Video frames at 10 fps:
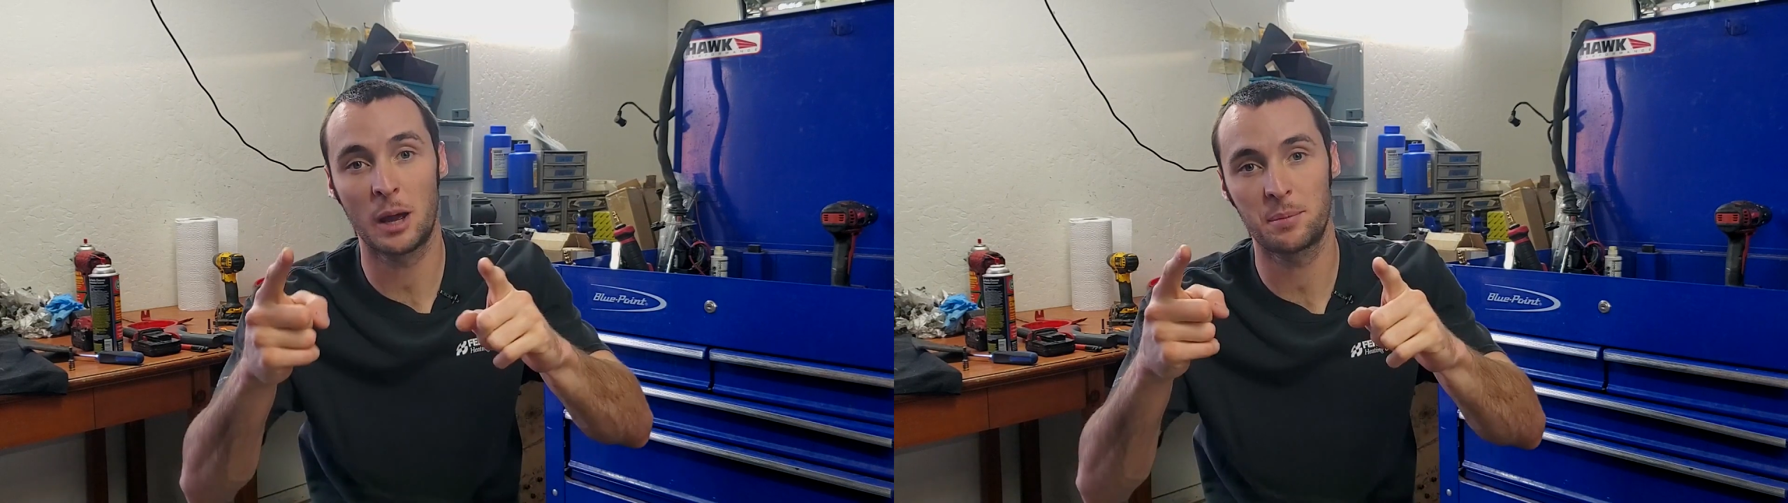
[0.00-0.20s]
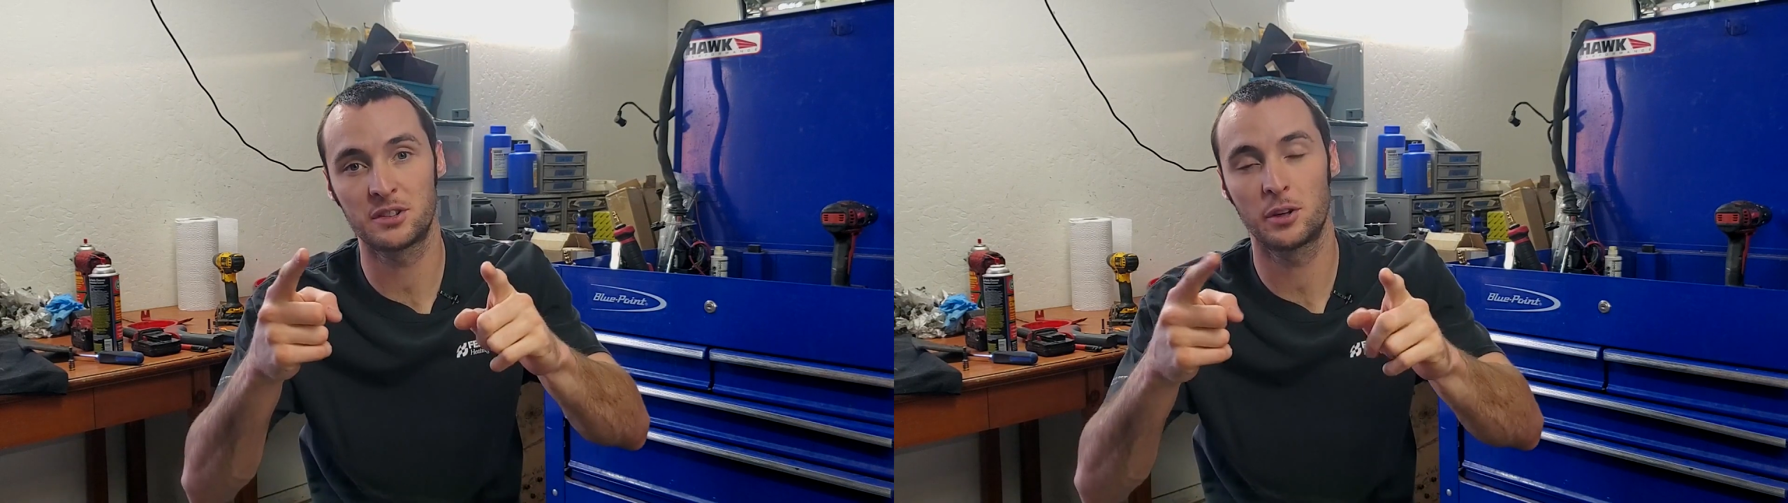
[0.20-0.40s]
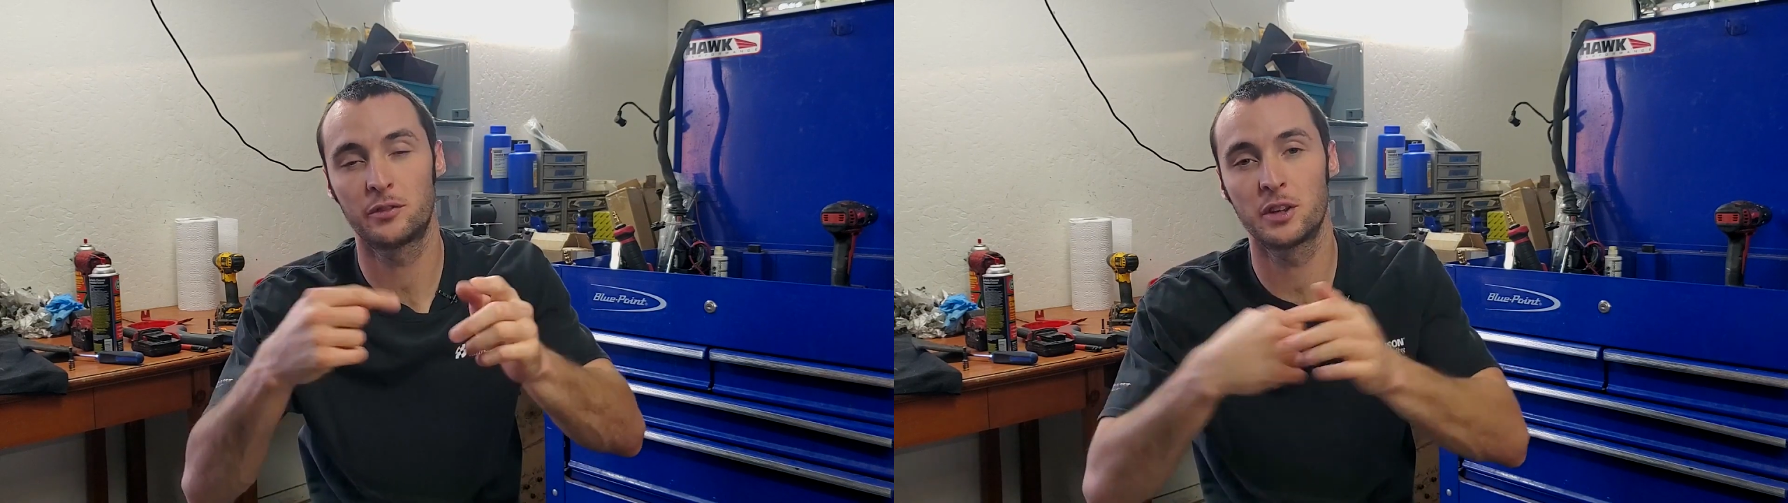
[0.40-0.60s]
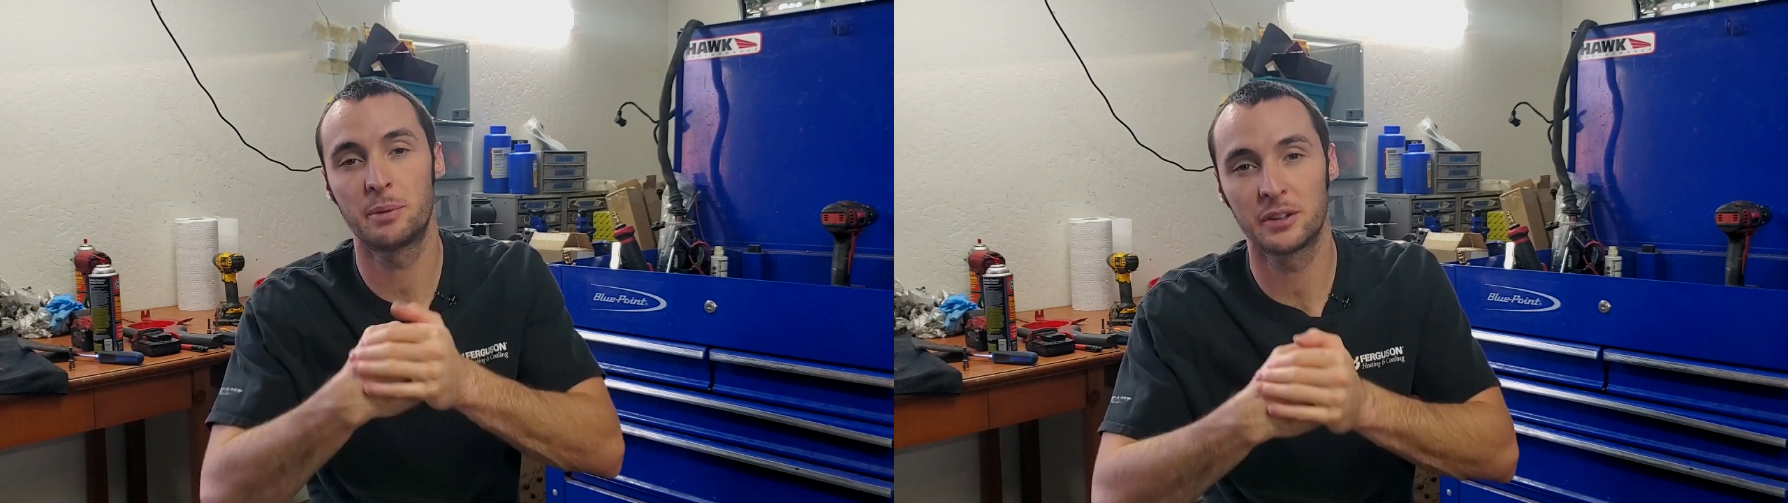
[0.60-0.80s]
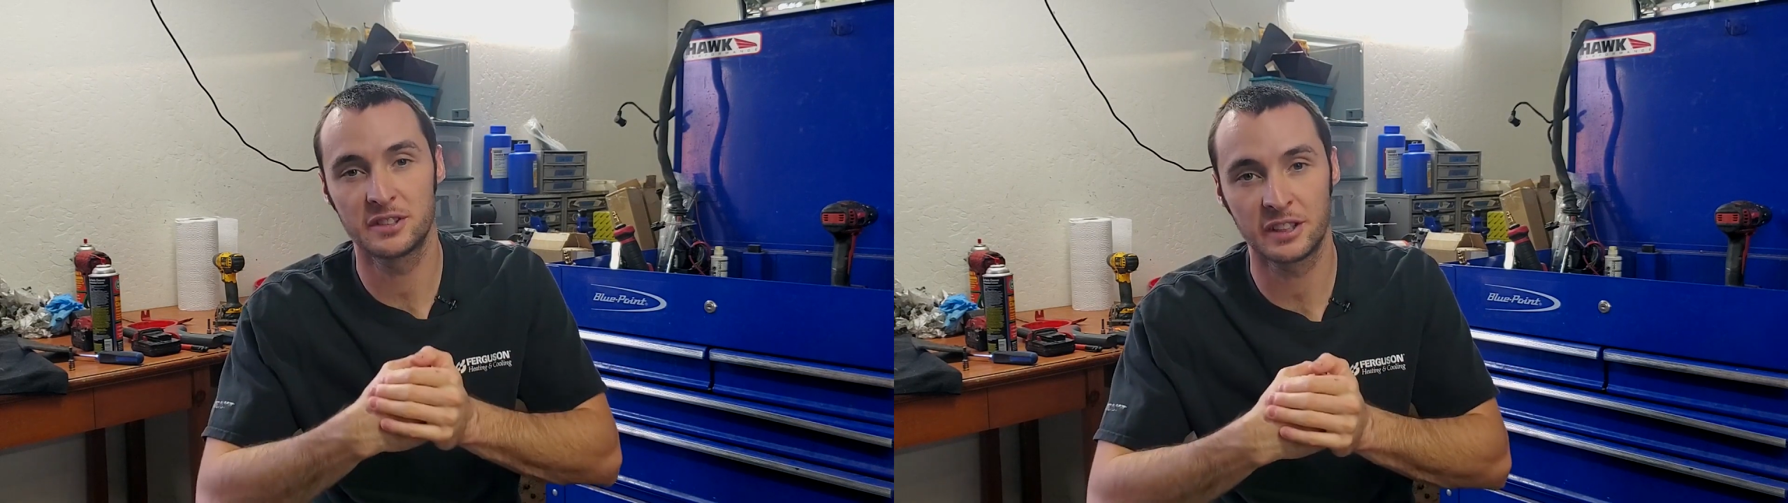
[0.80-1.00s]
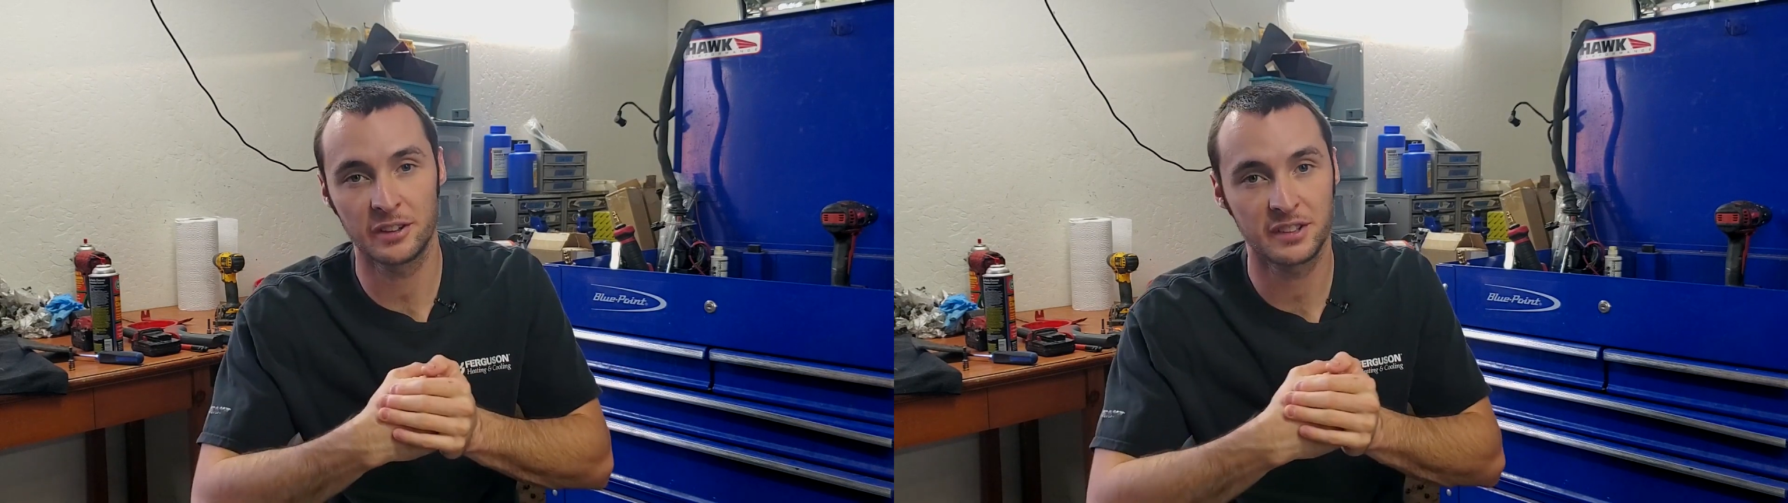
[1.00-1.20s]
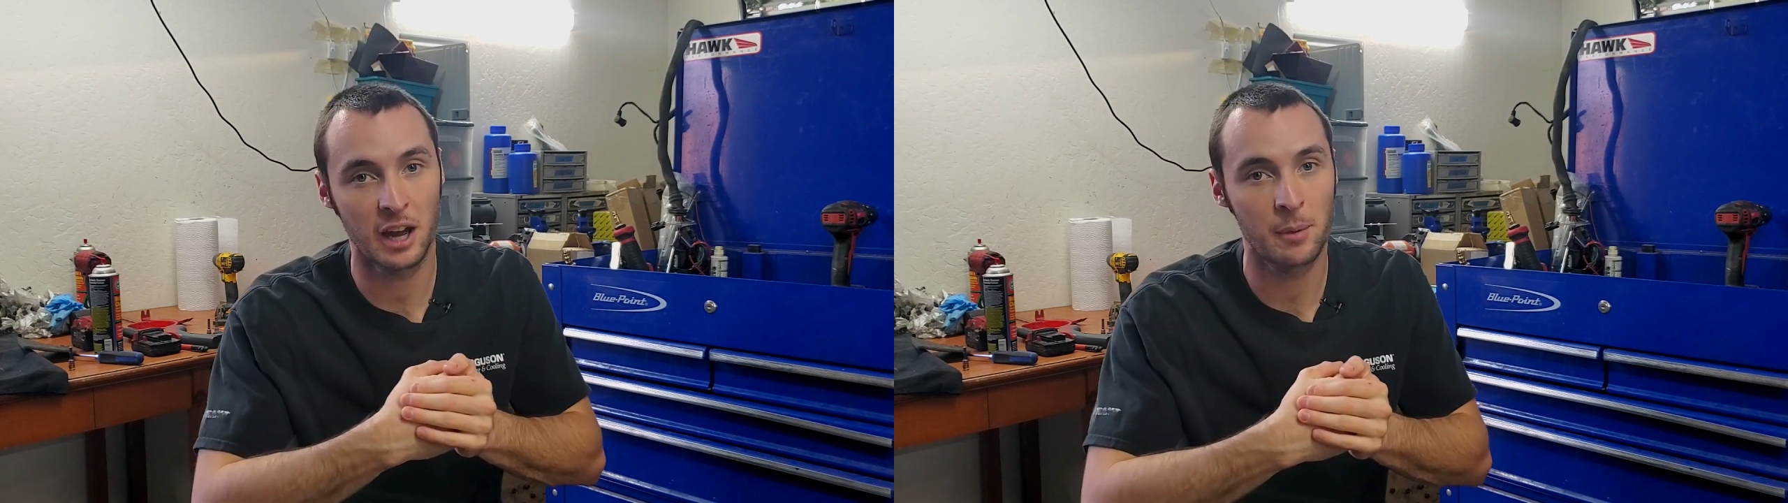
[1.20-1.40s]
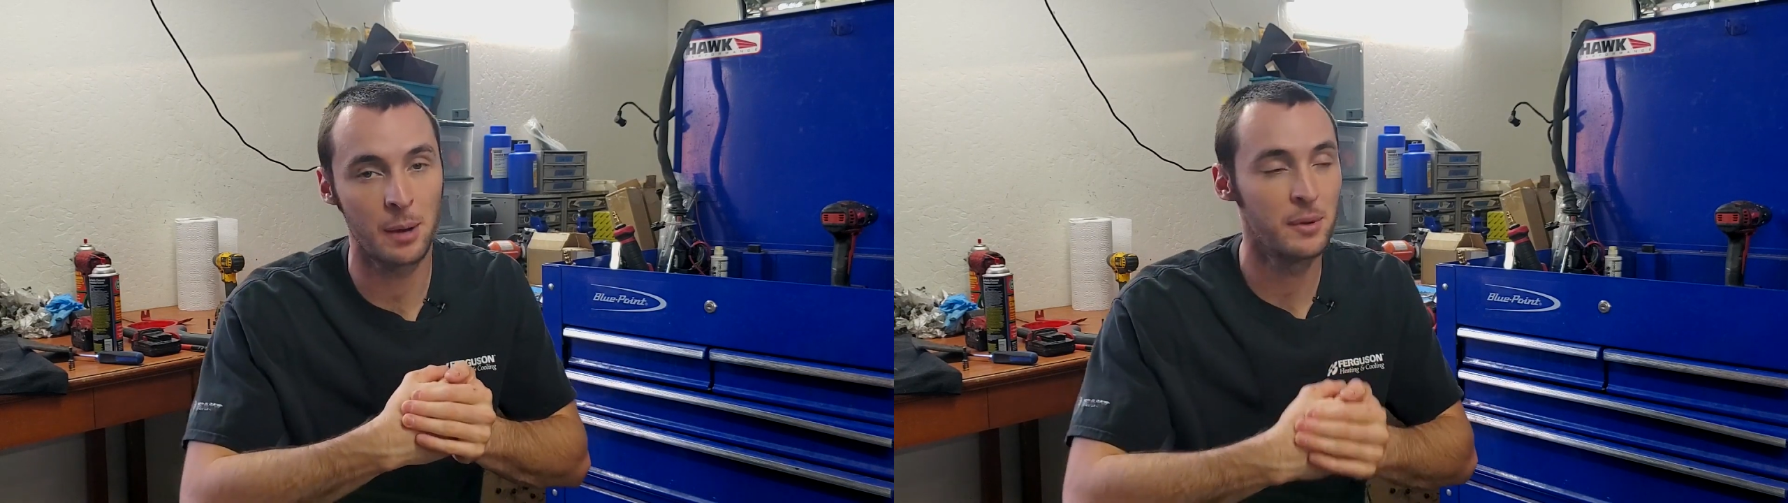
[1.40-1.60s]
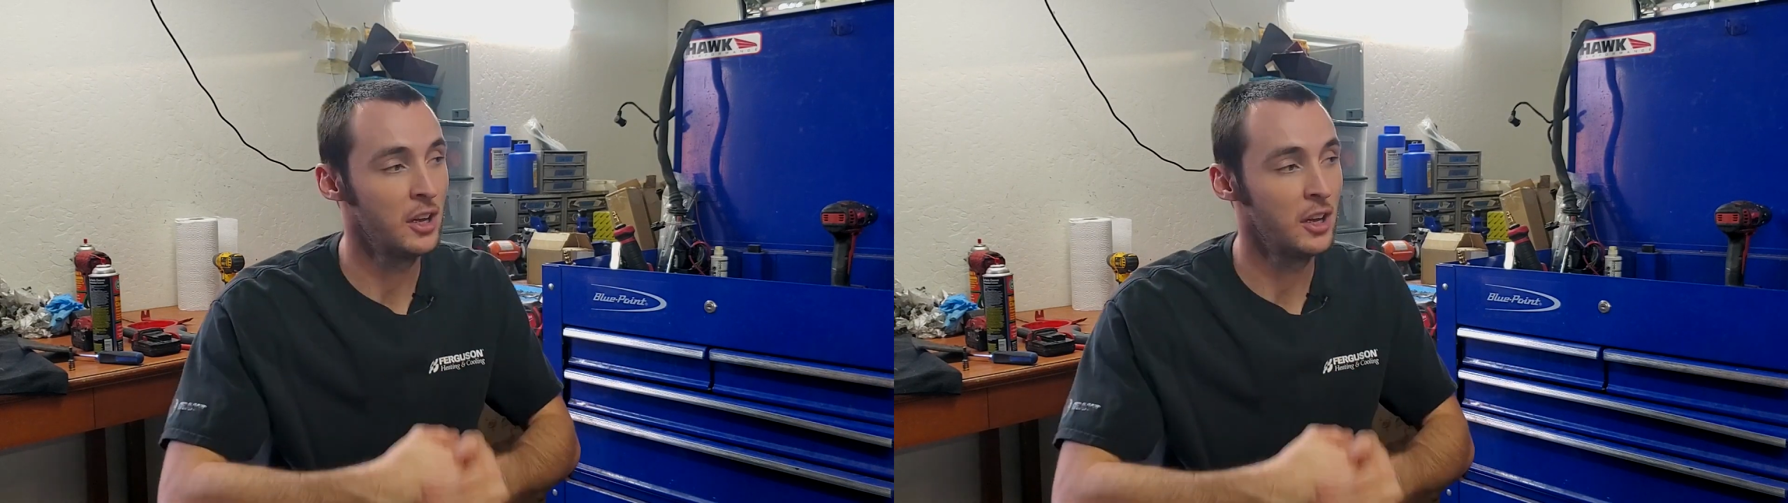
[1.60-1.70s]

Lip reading: episode for the build series come up,